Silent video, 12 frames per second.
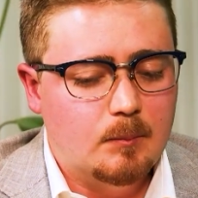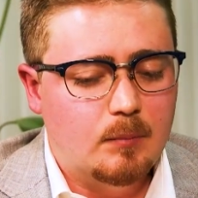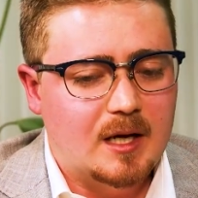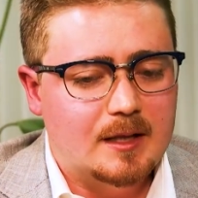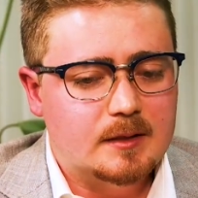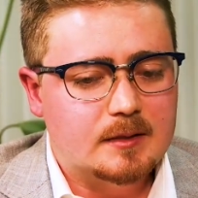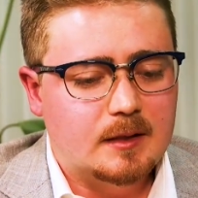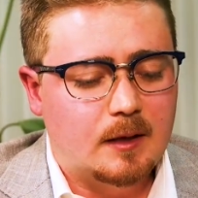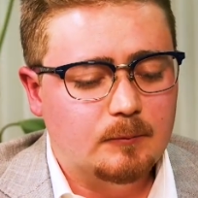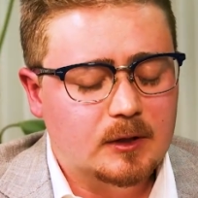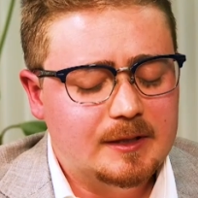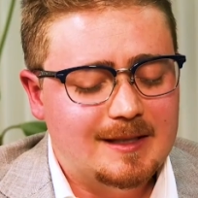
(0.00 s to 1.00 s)
But
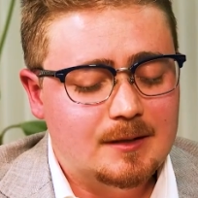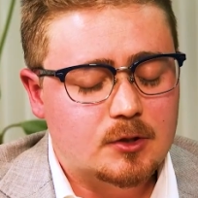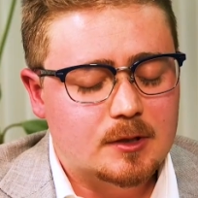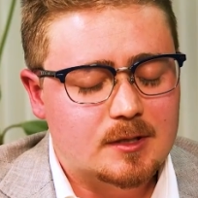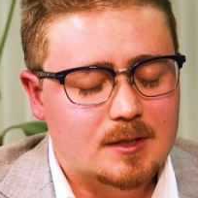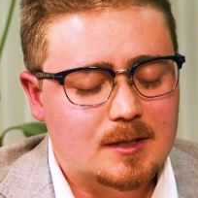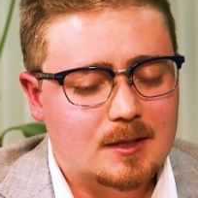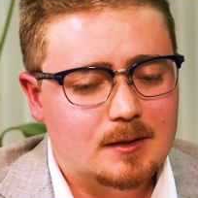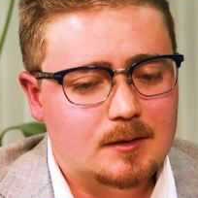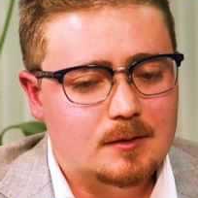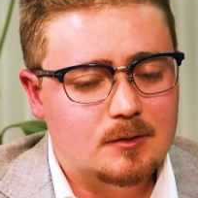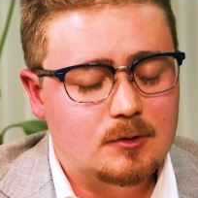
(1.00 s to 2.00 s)
I'm really
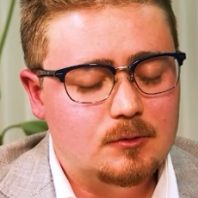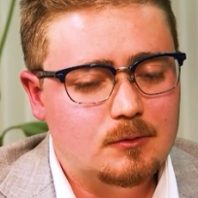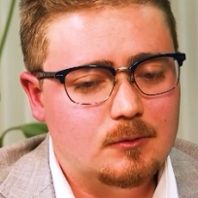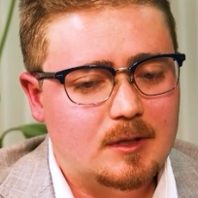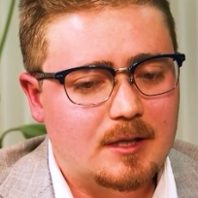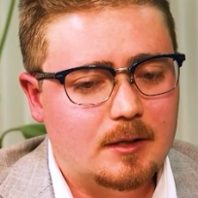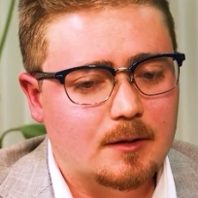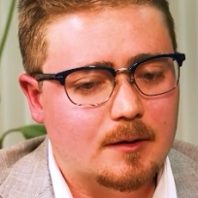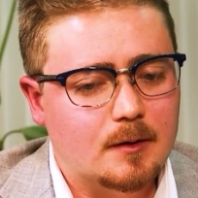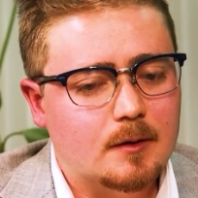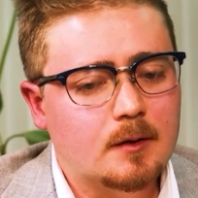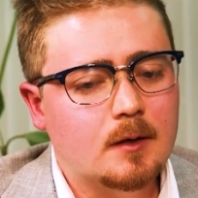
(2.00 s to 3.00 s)
interested to
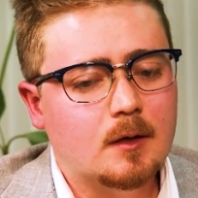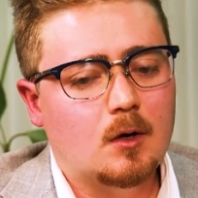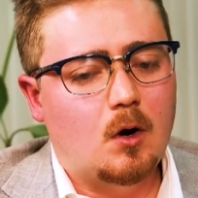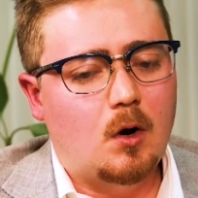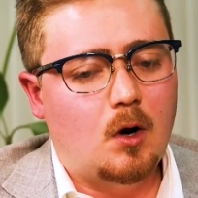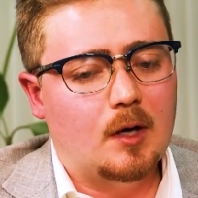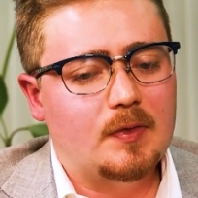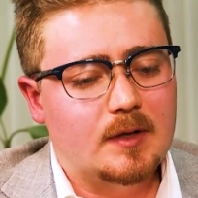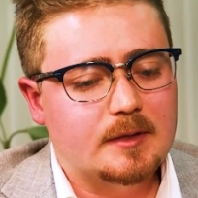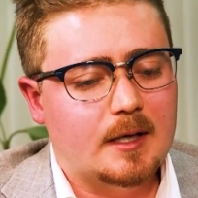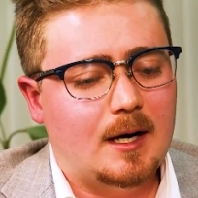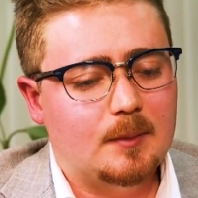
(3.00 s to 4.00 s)
hear on the
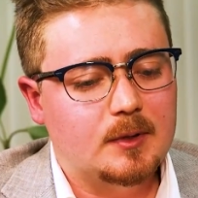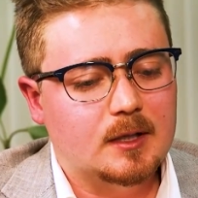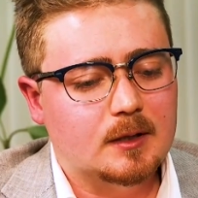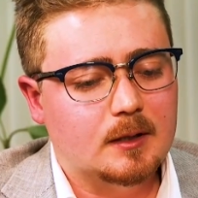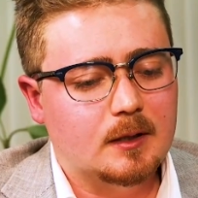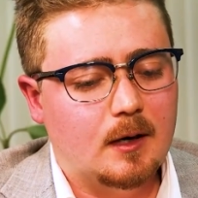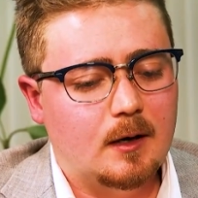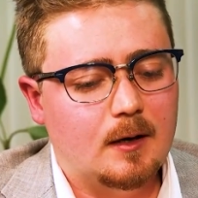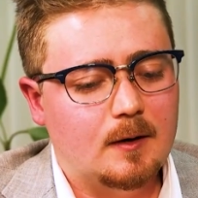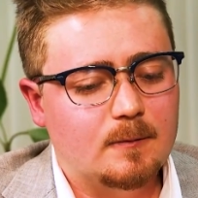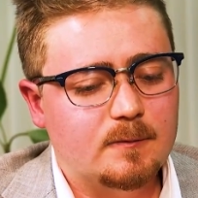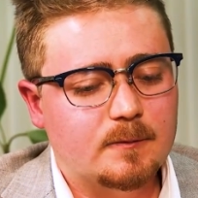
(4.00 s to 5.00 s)
topic
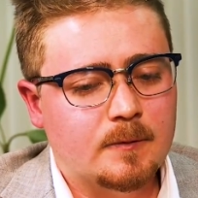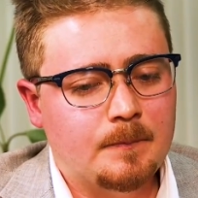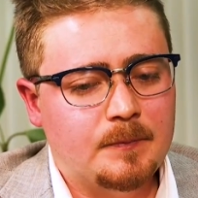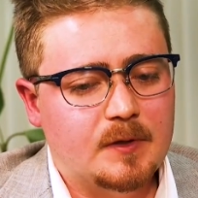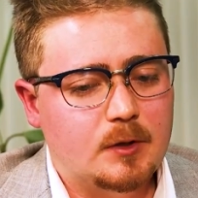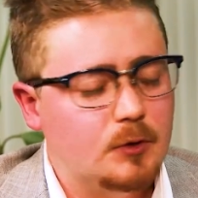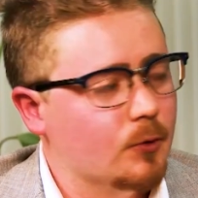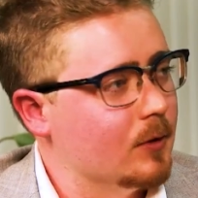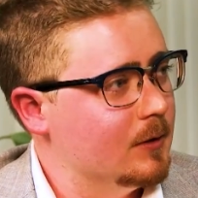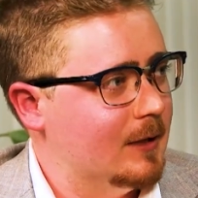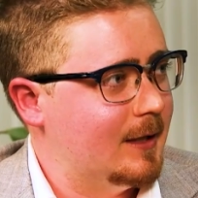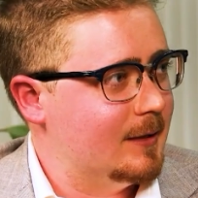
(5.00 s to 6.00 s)
of
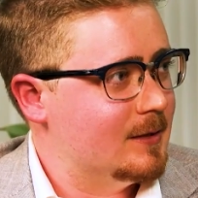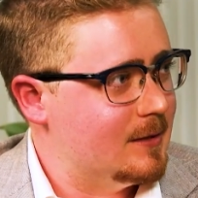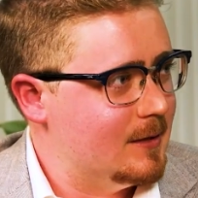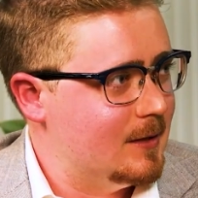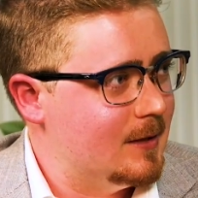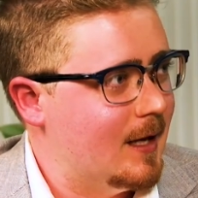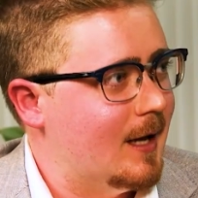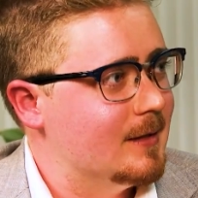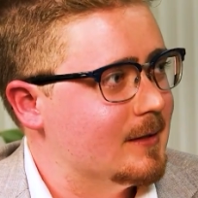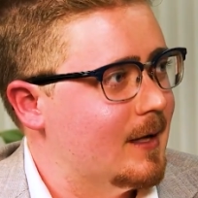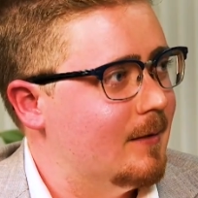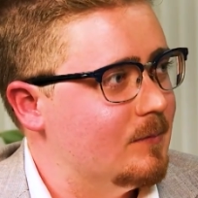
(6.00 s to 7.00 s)
your legacy
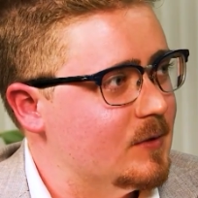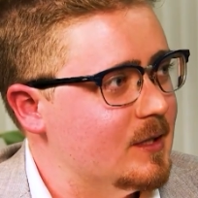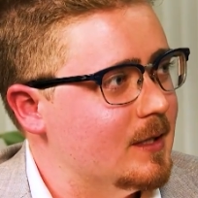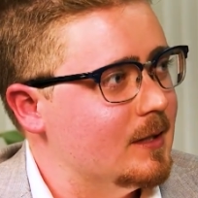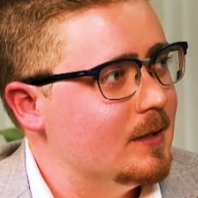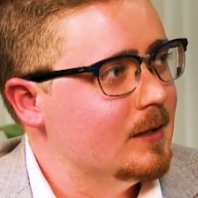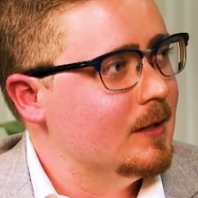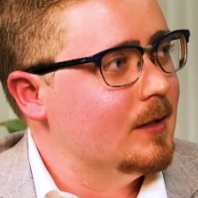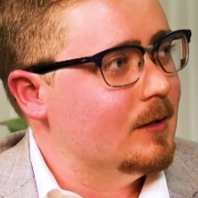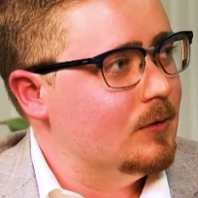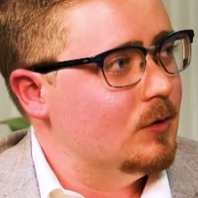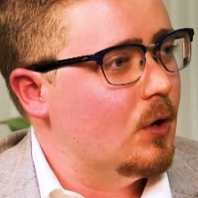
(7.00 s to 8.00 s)
as MD.
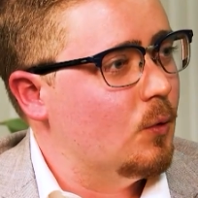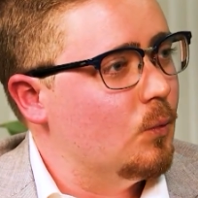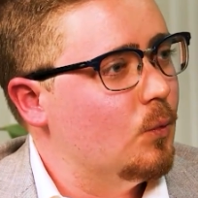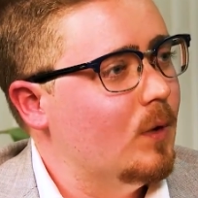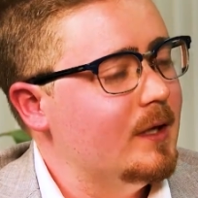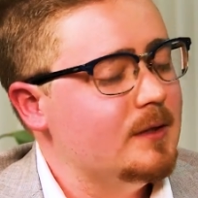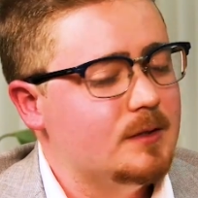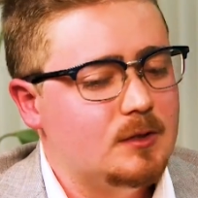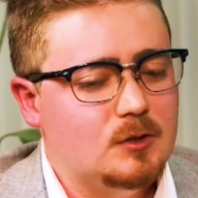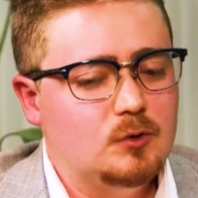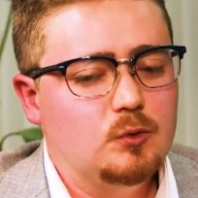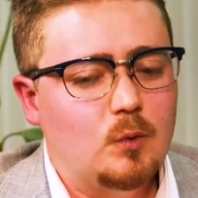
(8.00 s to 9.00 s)
What do
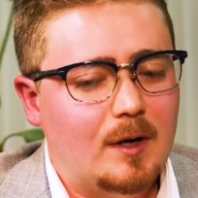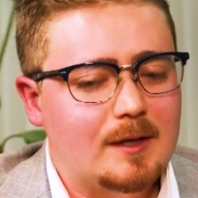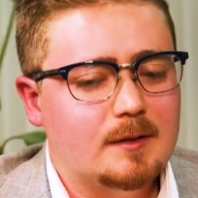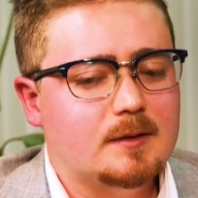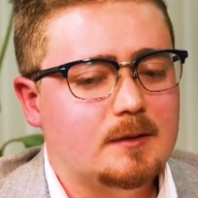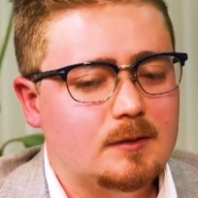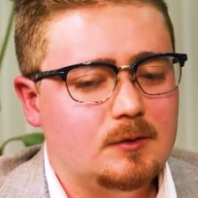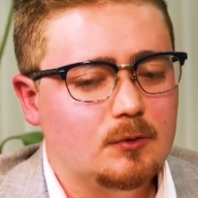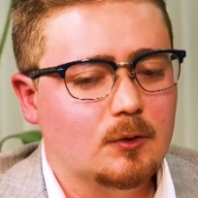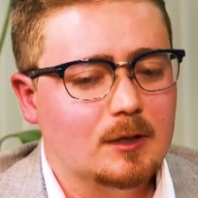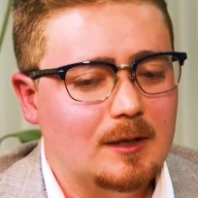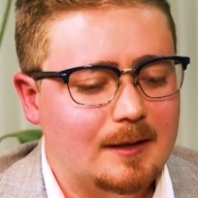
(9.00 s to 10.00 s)
you want
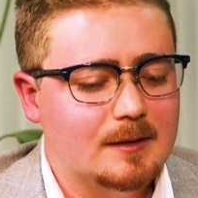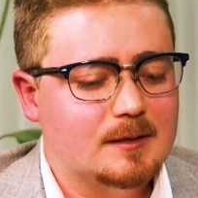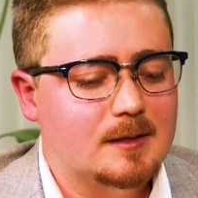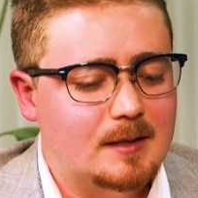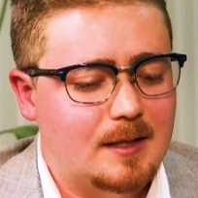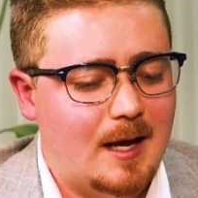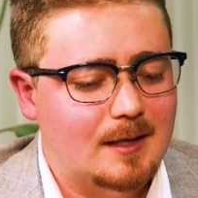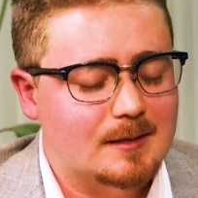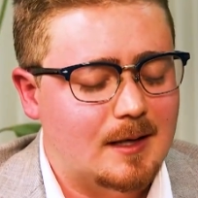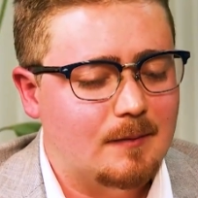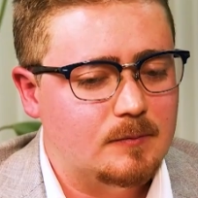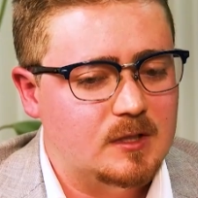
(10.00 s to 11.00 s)
your legacy
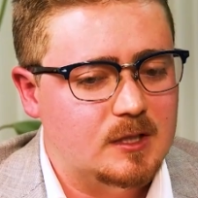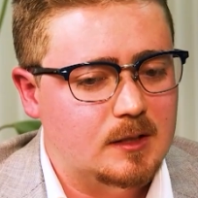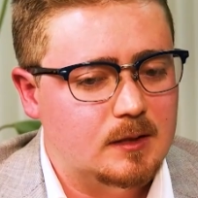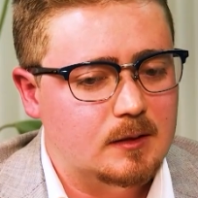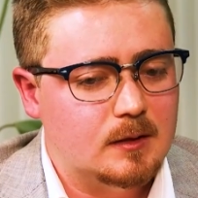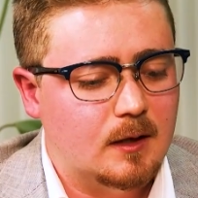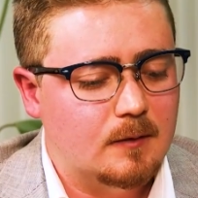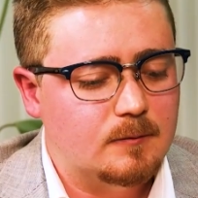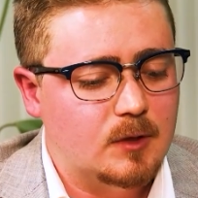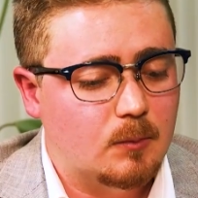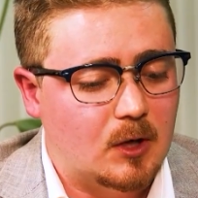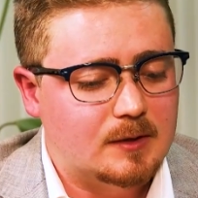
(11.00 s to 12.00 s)
as MD of
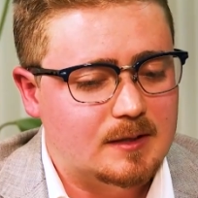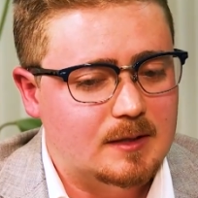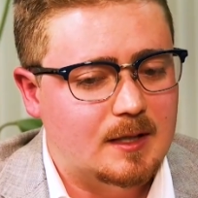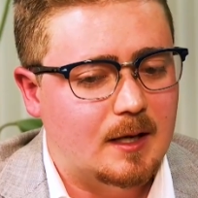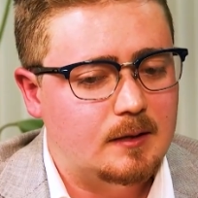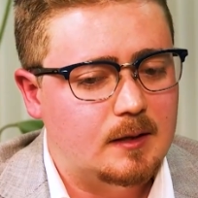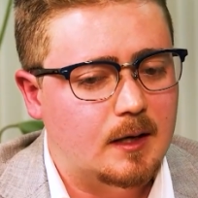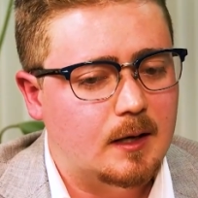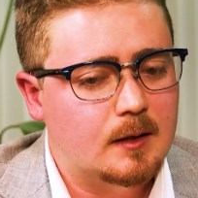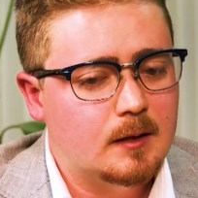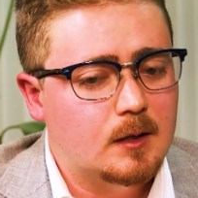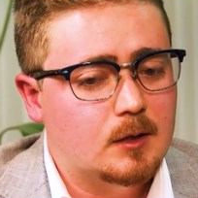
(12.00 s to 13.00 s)
Del Monte
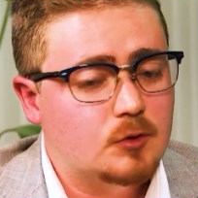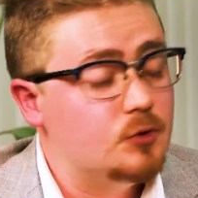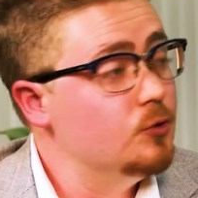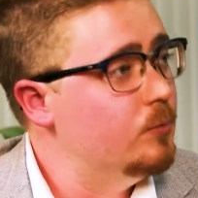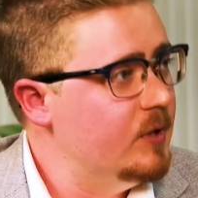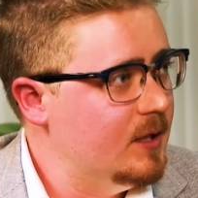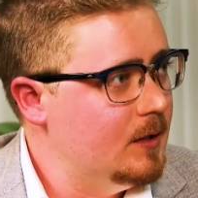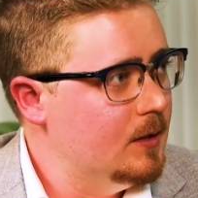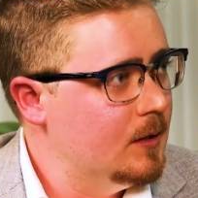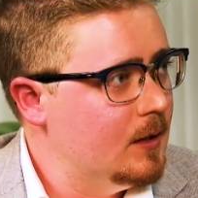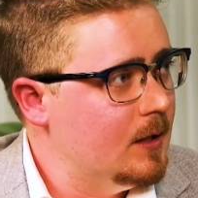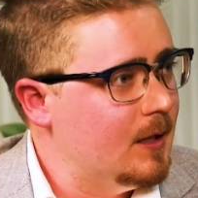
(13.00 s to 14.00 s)
Kenya to
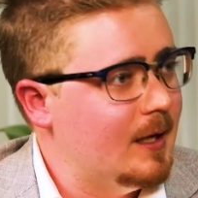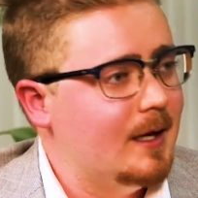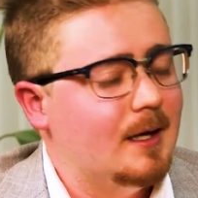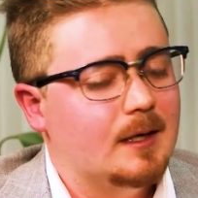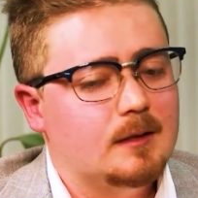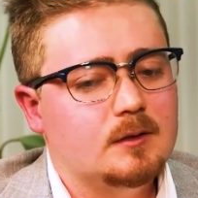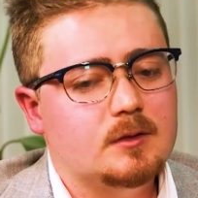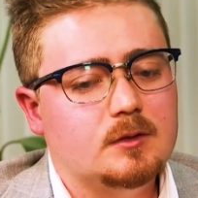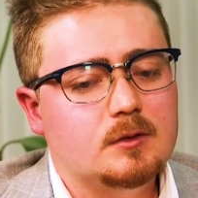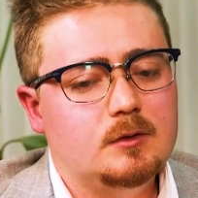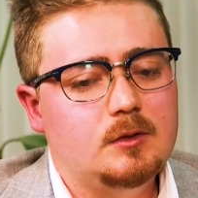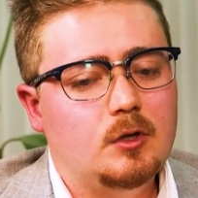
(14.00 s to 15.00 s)
be? And,
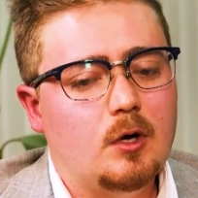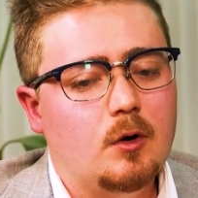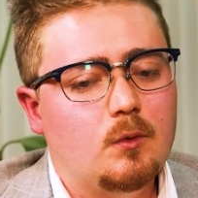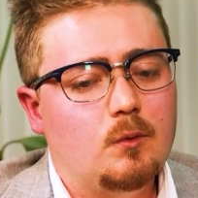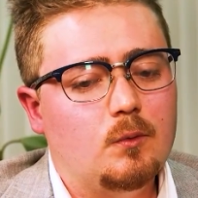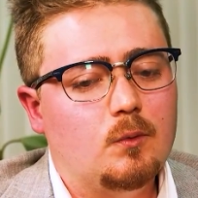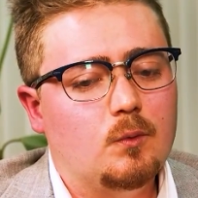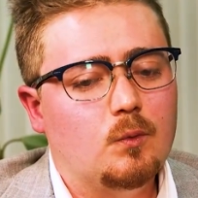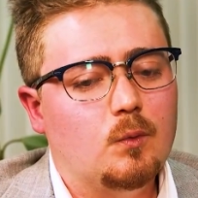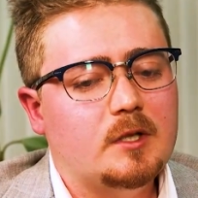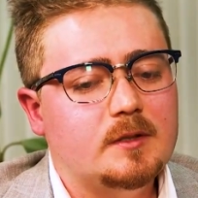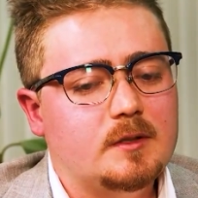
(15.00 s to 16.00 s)

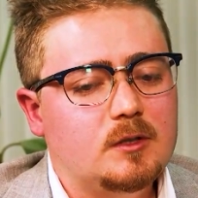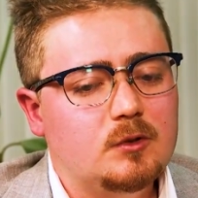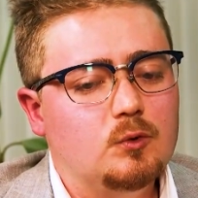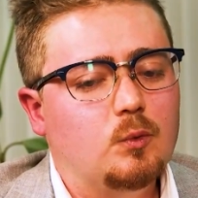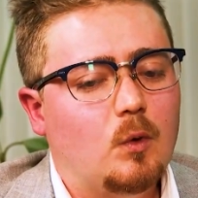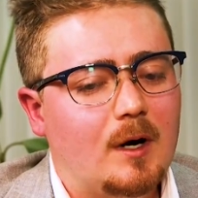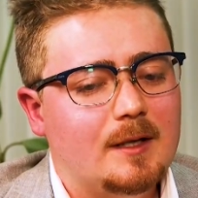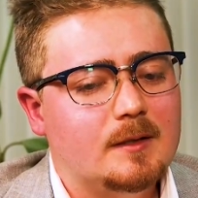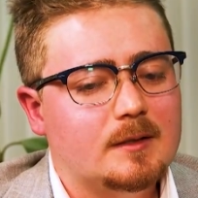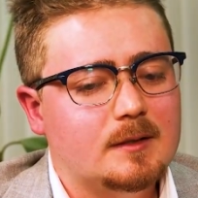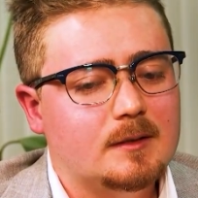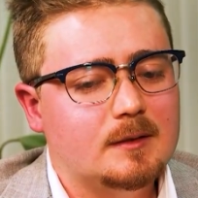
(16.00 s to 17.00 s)
what do you
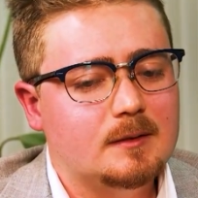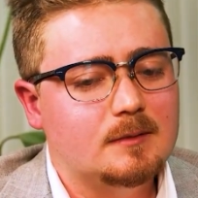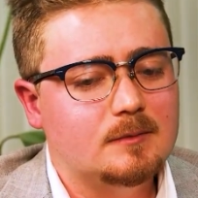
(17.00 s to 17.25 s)
want